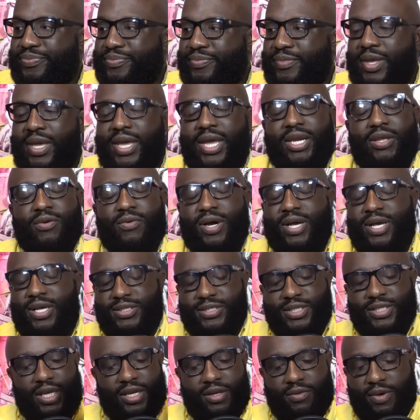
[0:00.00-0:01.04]

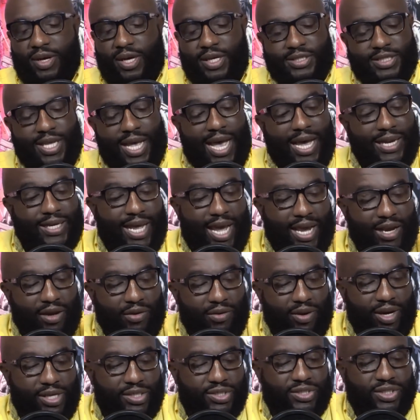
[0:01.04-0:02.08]
Anyways, I
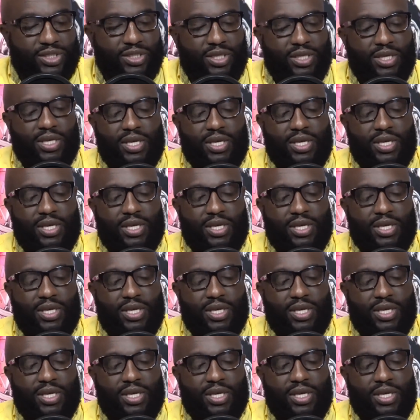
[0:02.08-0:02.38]
digress.